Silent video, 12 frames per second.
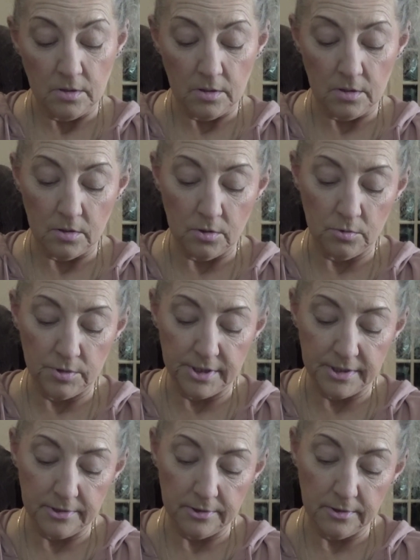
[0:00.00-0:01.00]
Oh
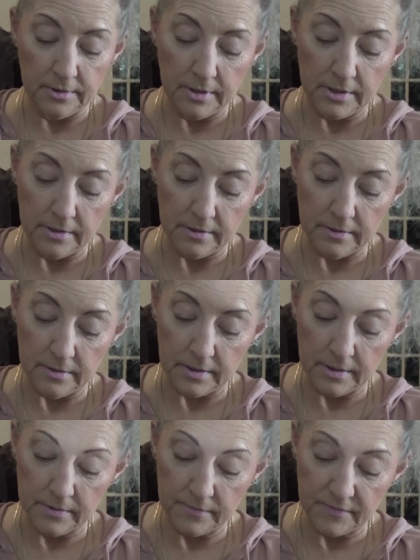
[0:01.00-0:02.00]
dear,
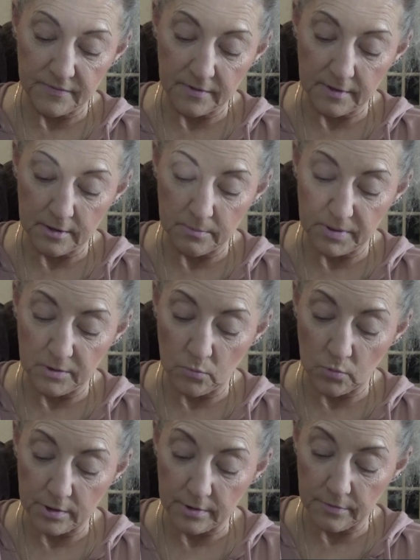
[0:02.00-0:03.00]
it's gonna be
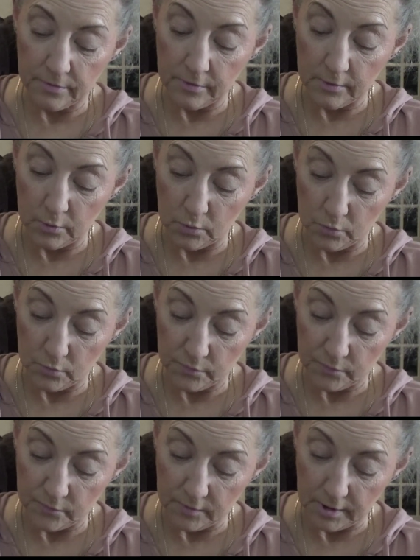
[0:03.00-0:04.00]
one of
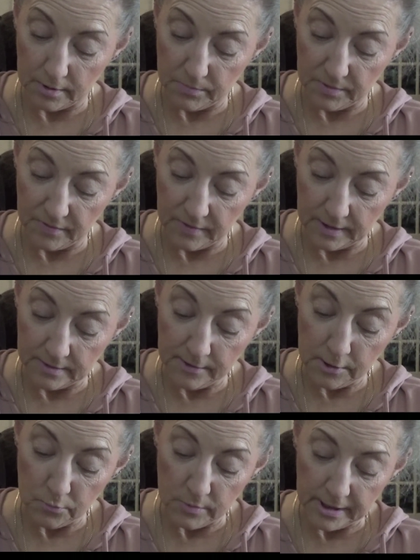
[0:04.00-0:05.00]
those type of thing.
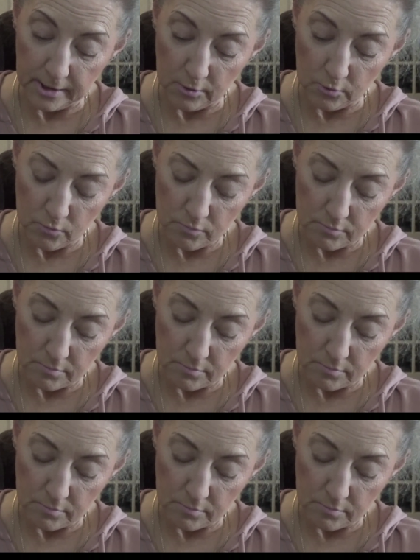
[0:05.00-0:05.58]
Here we go.